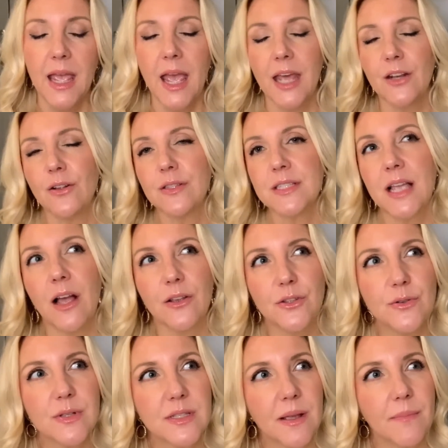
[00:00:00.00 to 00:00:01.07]
And I'll tell
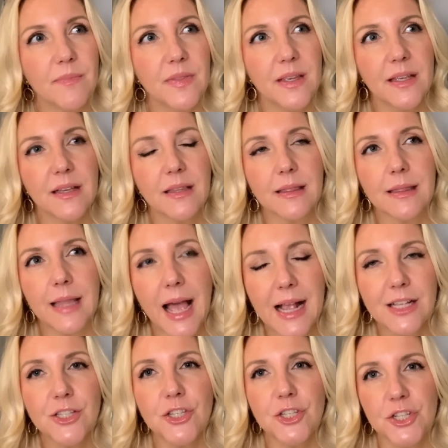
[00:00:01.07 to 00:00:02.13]
you something,
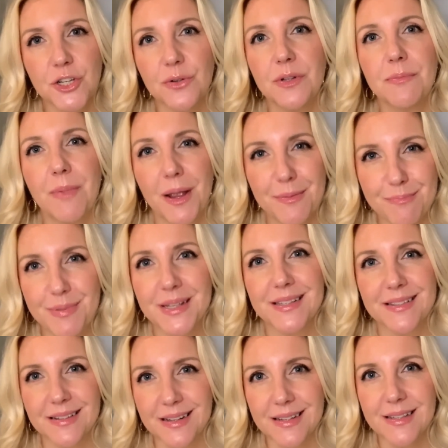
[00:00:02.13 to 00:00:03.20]
last year in my
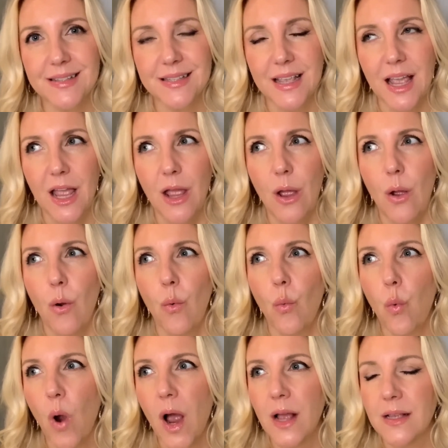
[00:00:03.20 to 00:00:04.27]
business
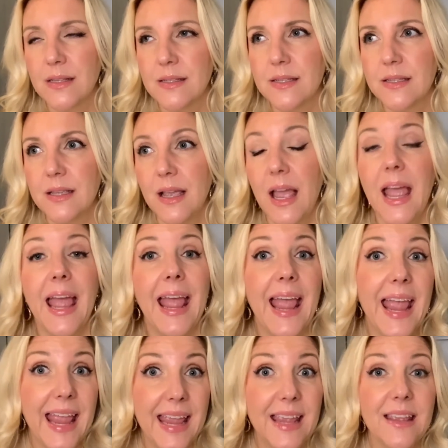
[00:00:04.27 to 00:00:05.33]
was
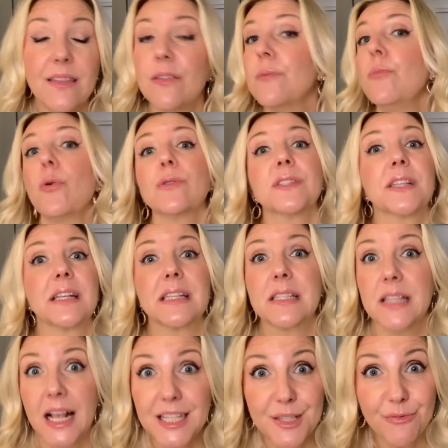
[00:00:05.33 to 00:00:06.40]
A, the most
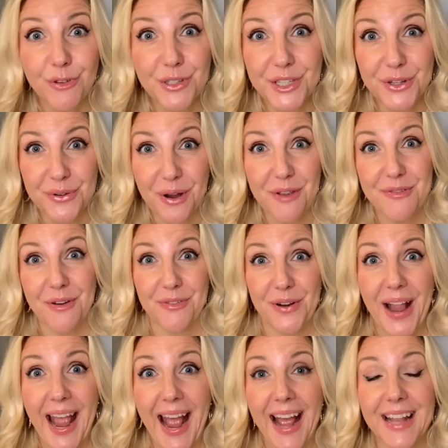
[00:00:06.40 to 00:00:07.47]
successful year I've ever
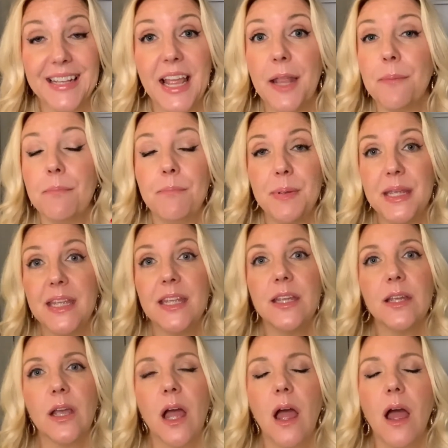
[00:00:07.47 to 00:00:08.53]
had, and
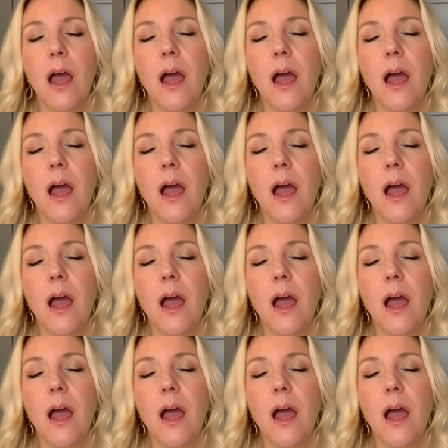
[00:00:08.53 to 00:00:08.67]
B,